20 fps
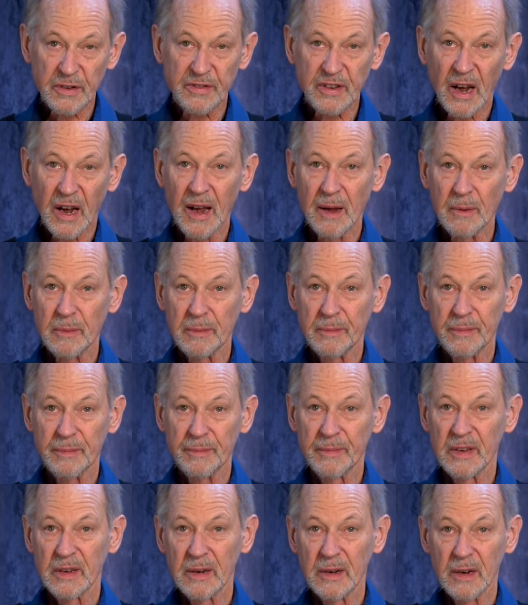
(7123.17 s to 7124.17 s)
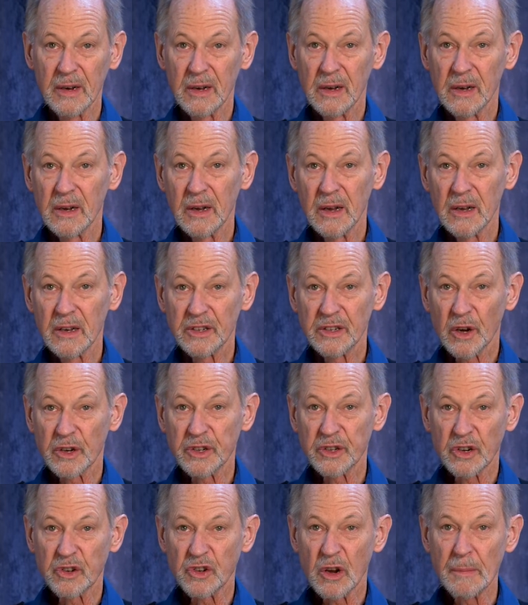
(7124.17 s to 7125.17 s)
over the course of time.
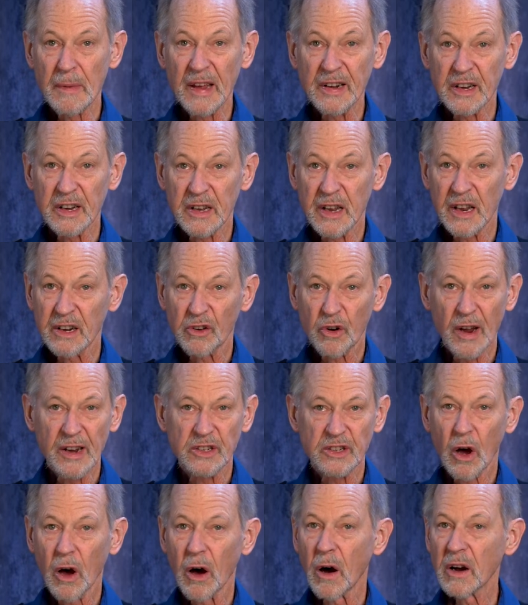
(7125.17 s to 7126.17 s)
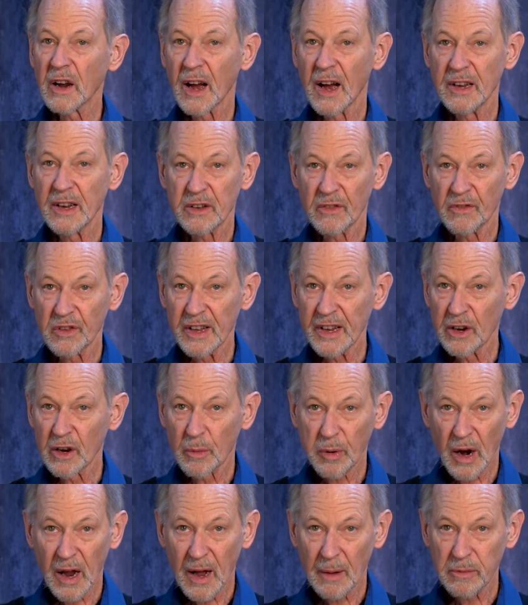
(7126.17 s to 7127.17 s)
So it creates all
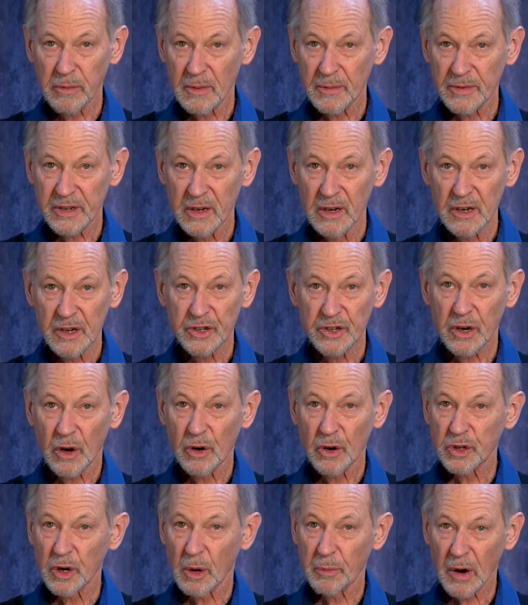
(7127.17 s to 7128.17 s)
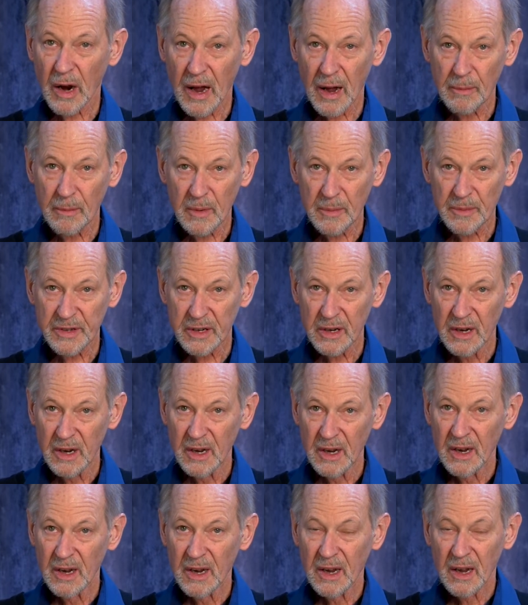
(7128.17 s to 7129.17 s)
kinds of legal problems, social
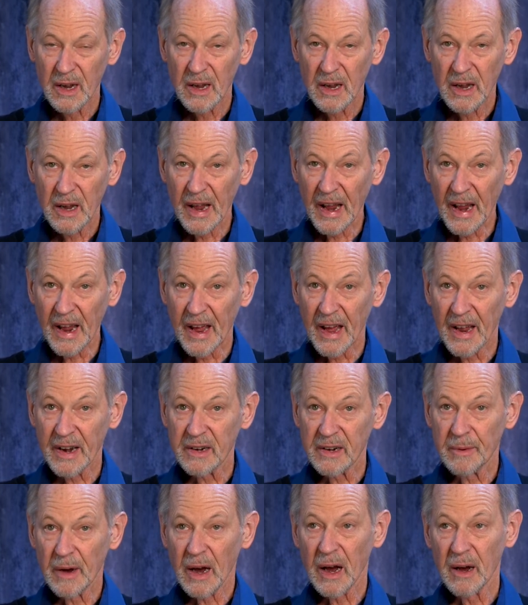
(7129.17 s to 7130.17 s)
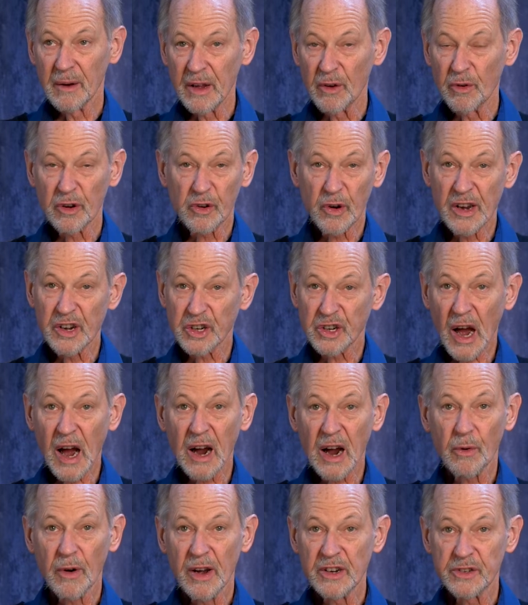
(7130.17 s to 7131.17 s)
problems, and it
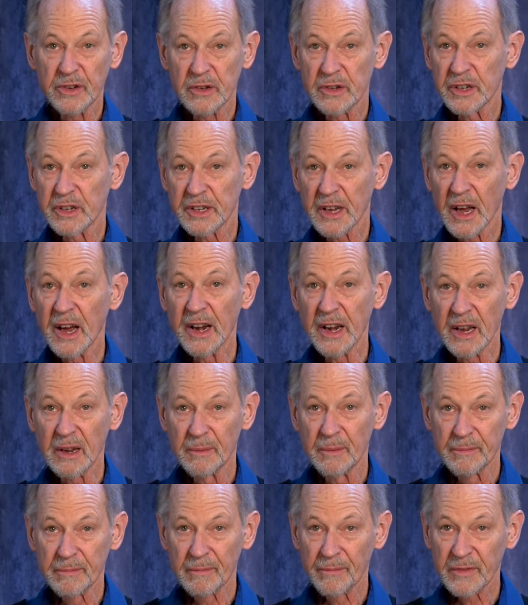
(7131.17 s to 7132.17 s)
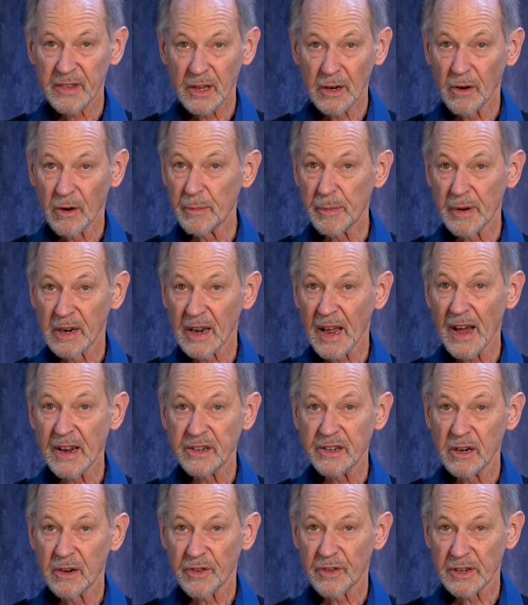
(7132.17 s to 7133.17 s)
would create shockwaves through society.
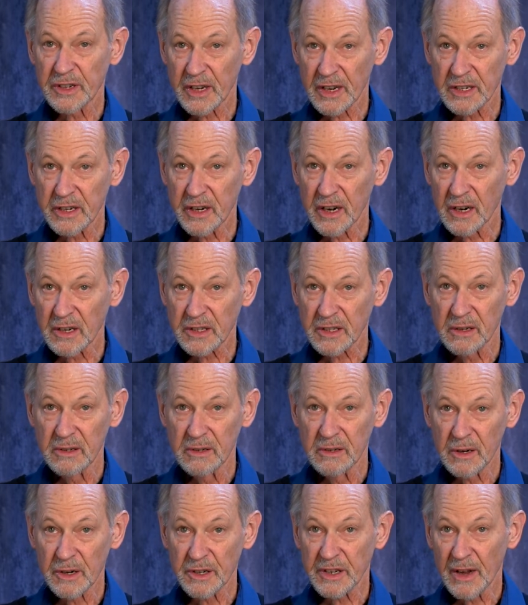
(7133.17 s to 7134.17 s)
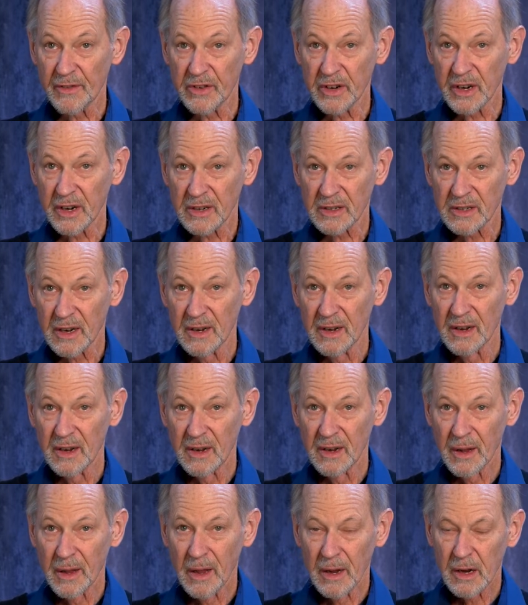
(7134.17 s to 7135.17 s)
They've been lied to for 60 years, or 70
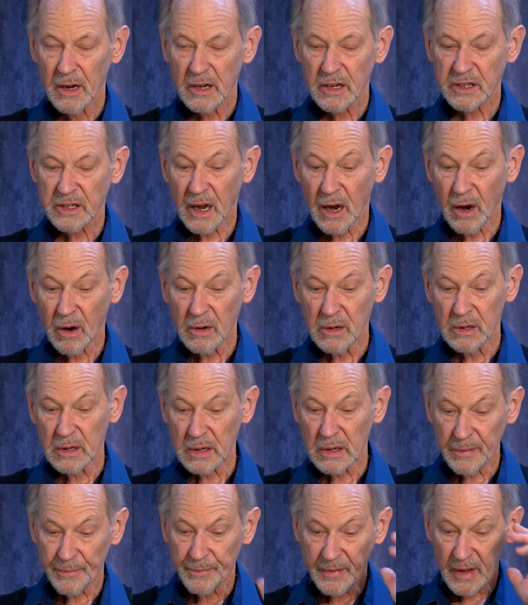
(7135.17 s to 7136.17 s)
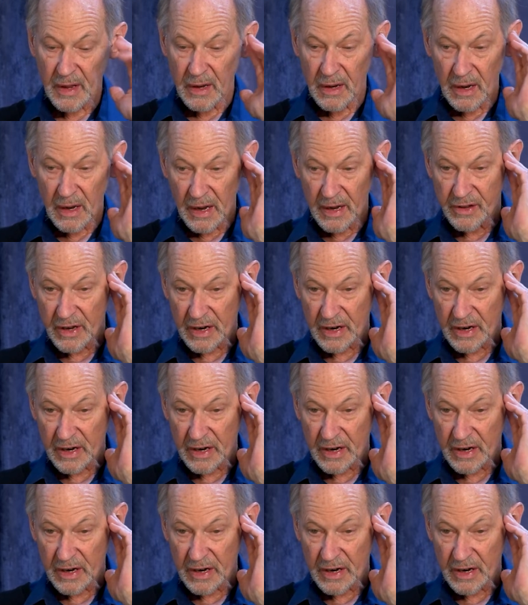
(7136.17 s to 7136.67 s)
years. So